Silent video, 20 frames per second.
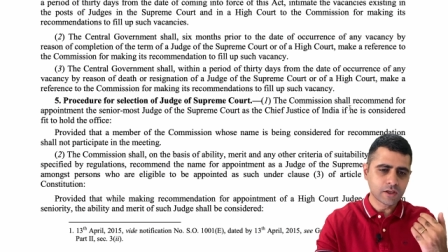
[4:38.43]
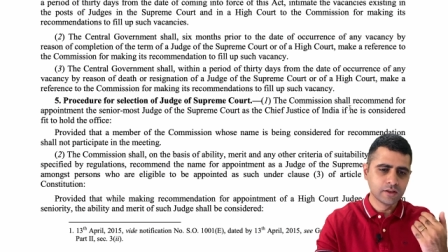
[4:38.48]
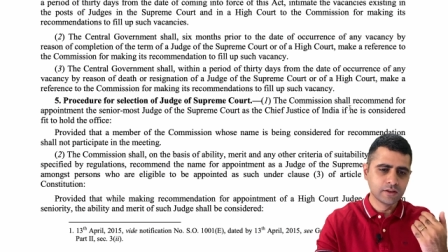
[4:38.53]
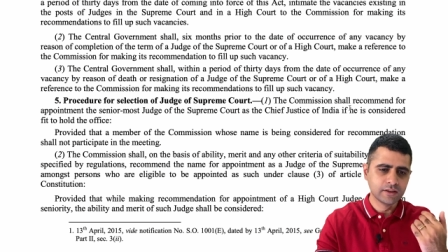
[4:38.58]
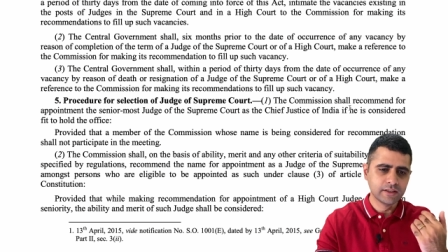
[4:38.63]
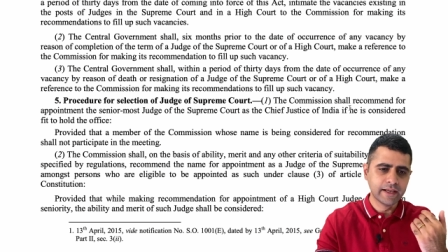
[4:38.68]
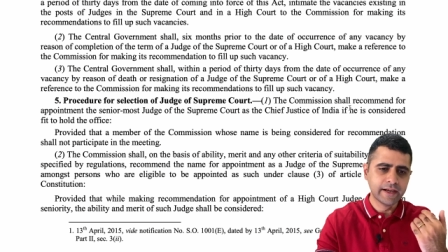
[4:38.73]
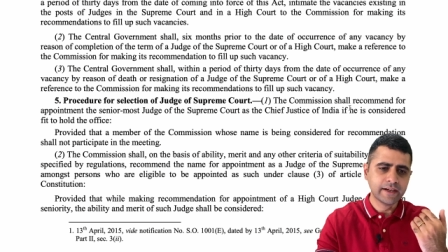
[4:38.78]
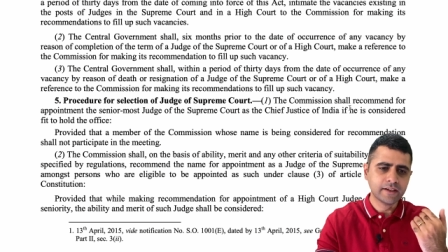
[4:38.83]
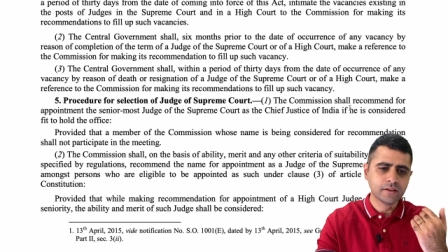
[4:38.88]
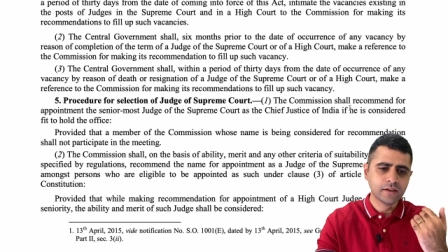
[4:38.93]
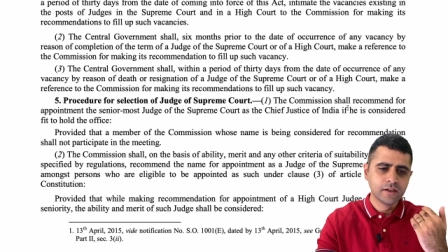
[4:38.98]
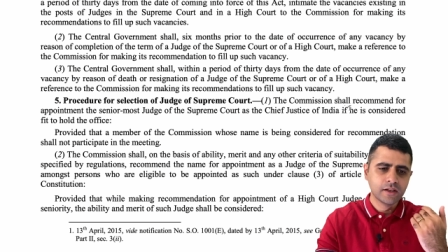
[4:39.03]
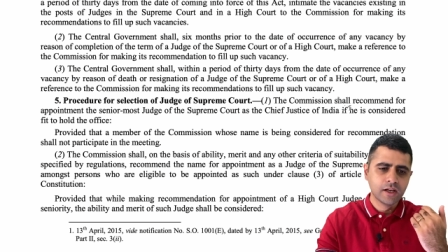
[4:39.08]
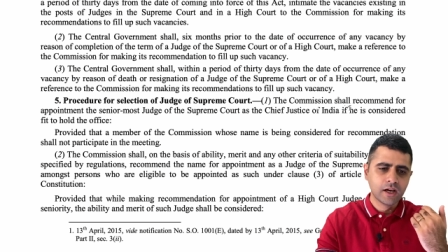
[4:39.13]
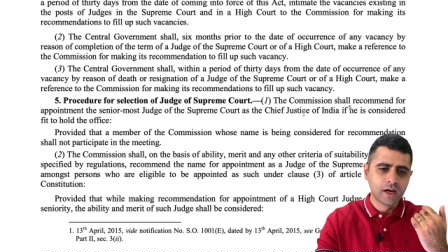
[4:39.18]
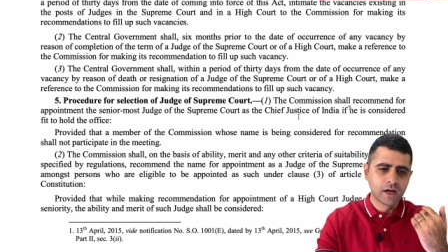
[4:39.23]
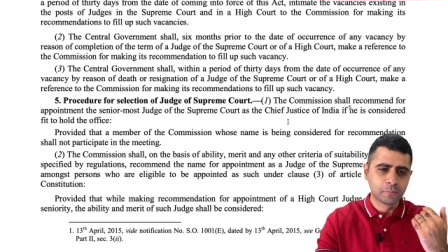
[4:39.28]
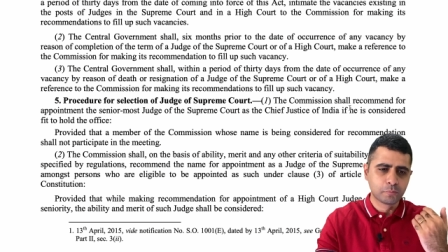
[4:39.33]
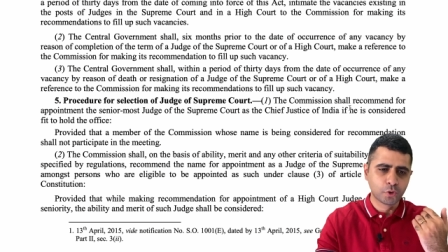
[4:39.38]
that
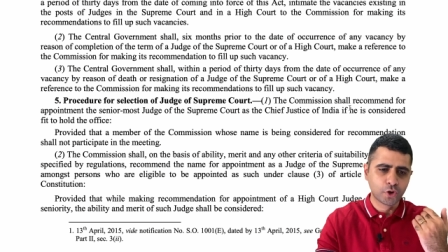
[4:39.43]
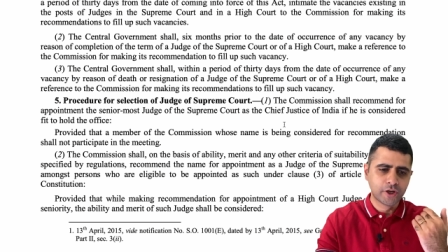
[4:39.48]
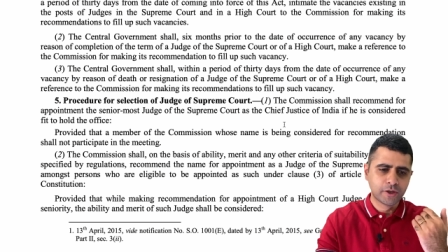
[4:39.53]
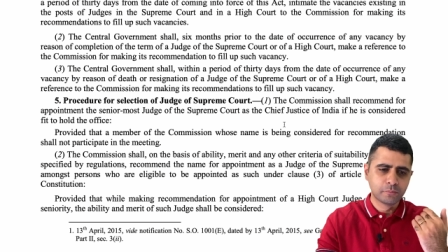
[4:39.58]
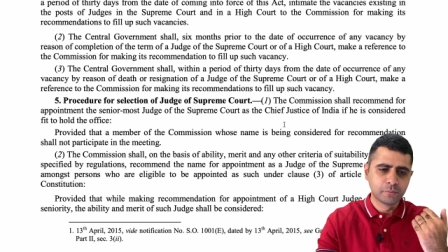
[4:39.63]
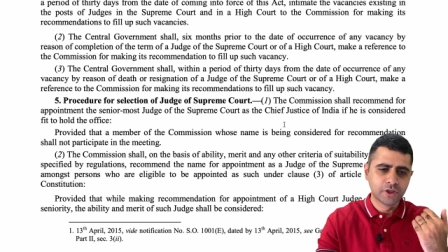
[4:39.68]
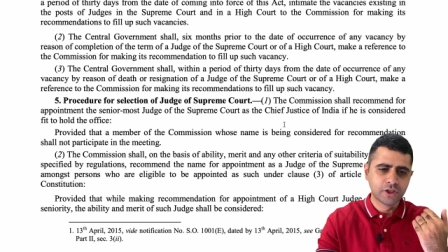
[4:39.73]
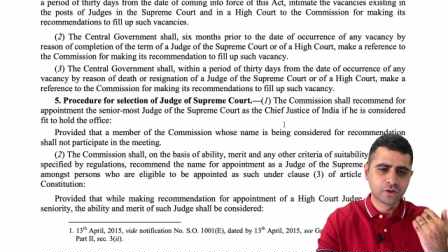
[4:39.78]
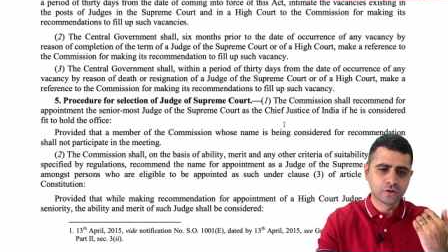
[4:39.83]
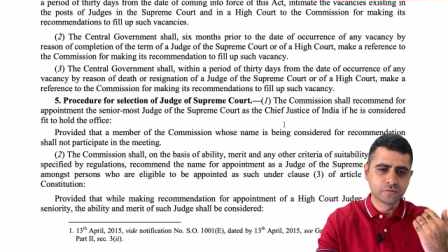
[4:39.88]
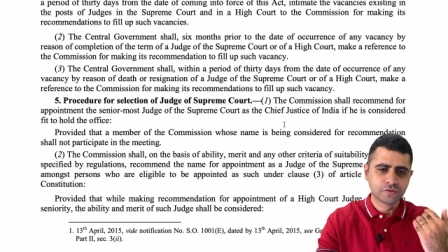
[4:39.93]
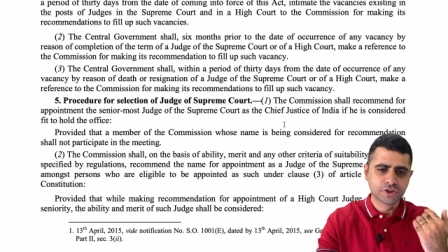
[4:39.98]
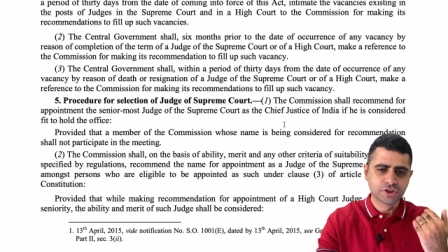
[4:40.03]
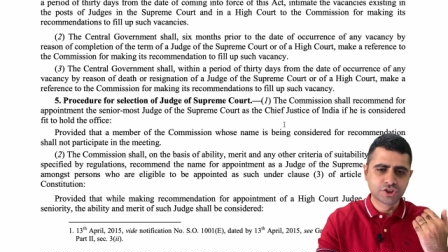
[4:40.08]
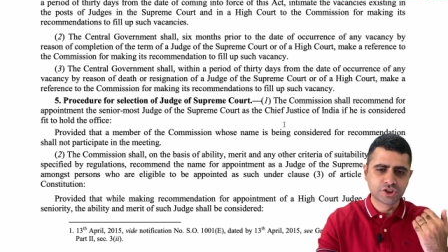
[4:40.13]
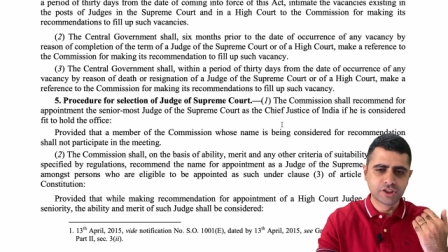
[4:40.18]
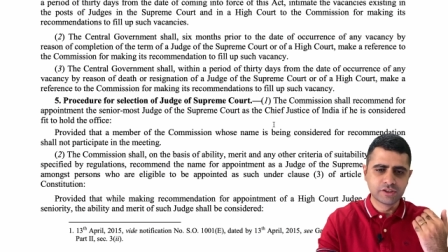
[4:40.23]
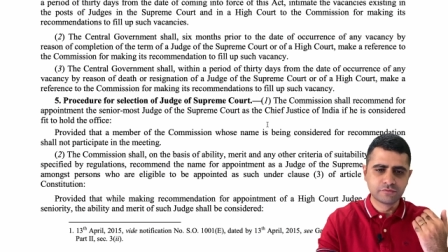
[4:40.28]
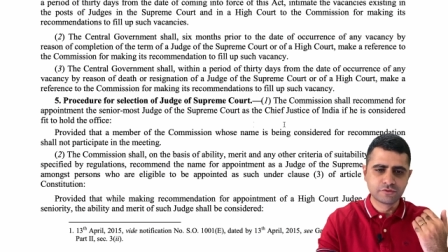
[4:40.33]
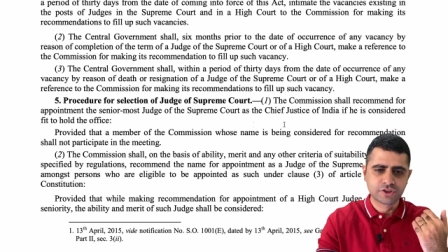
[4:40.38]
appointment of the
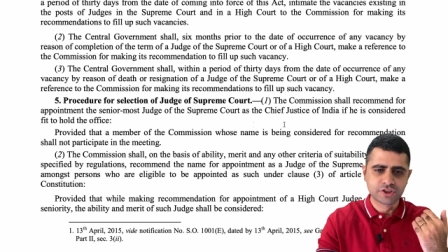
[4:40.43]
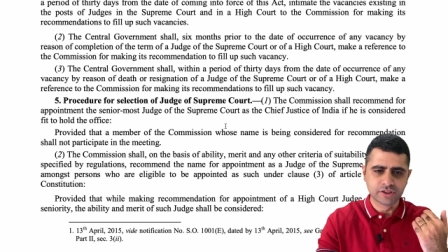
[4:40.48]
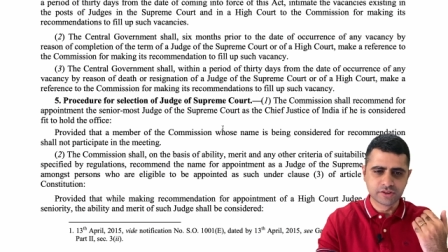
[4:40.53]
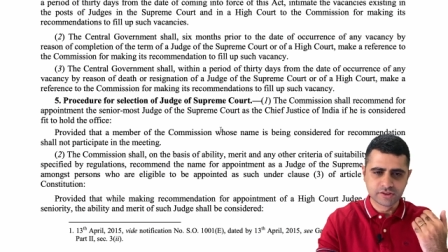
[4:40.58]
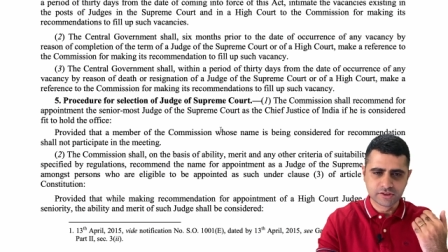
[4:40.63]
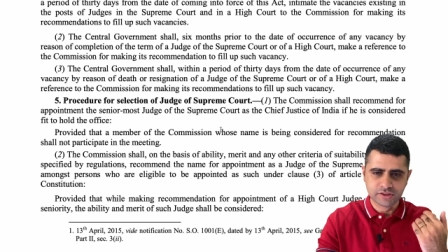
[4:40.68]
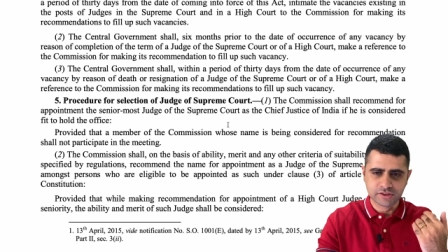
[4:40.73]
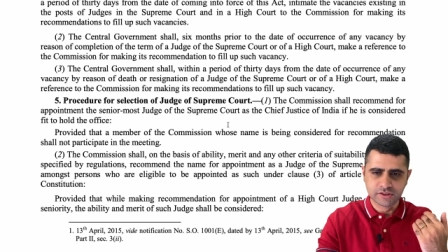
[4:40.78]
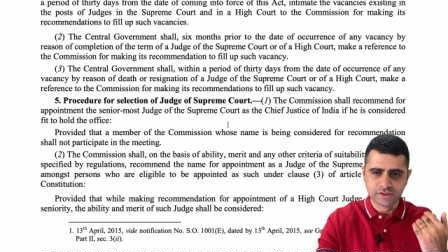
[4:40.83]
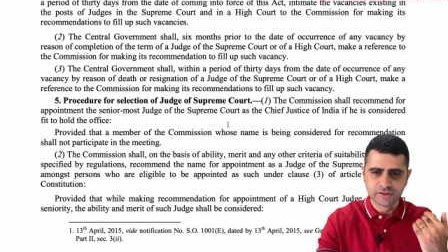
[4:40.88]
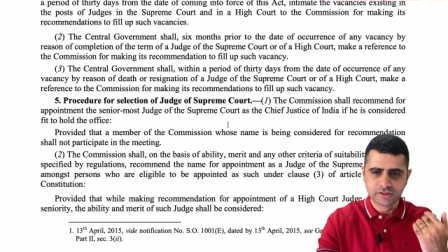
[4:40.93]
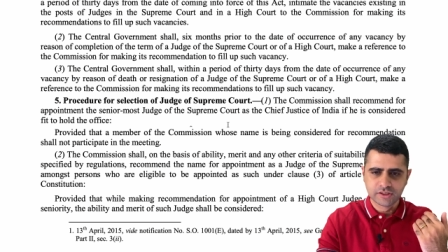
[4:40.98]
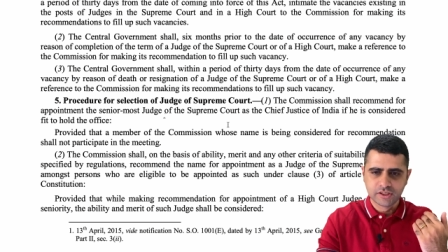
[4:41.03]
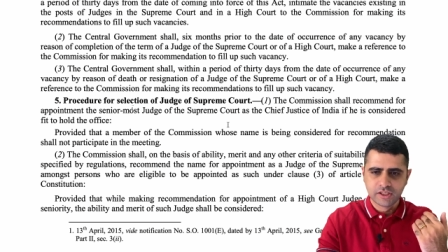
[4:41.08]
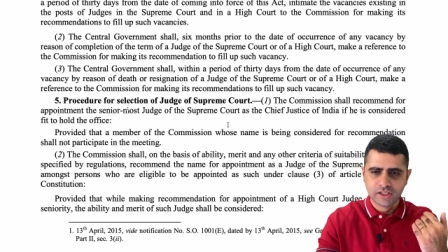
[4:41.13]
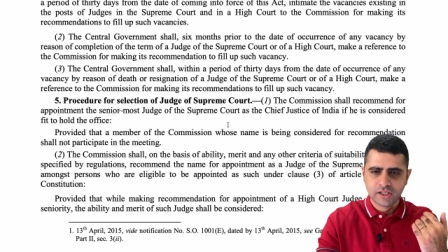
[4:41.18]
Chief Justice